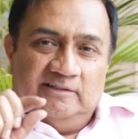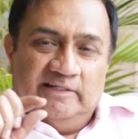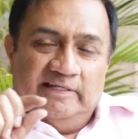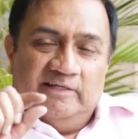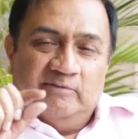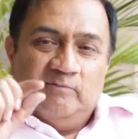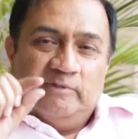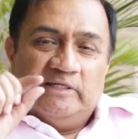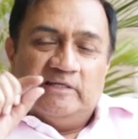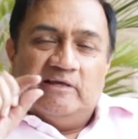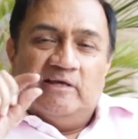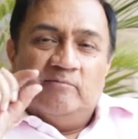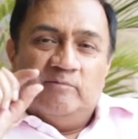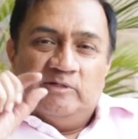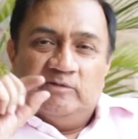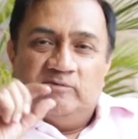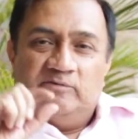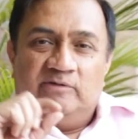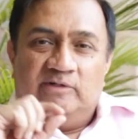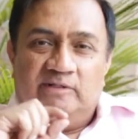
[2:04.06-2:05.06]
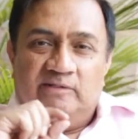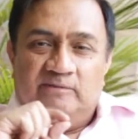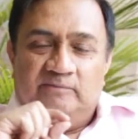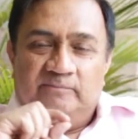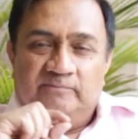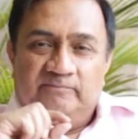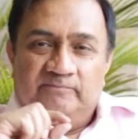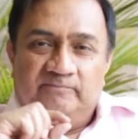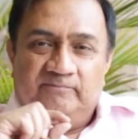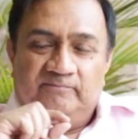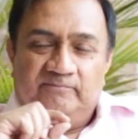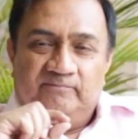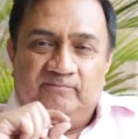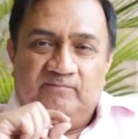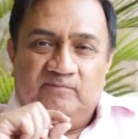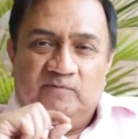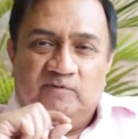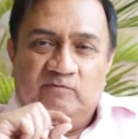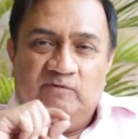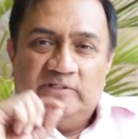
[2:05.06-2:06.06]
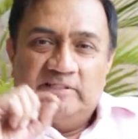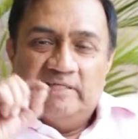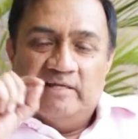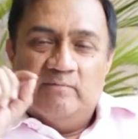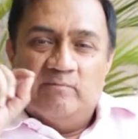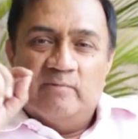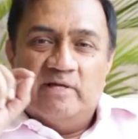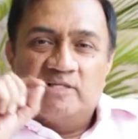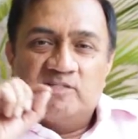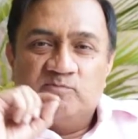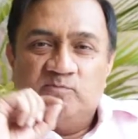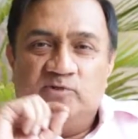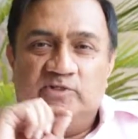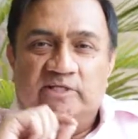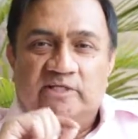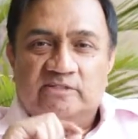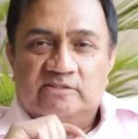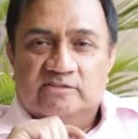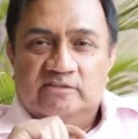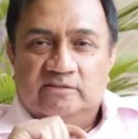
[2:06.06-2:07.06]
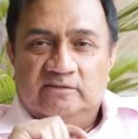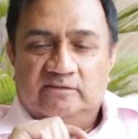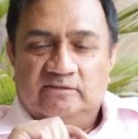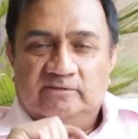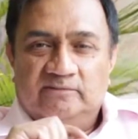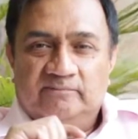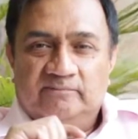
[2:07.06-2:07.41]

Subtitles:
it became a tree with immense potential.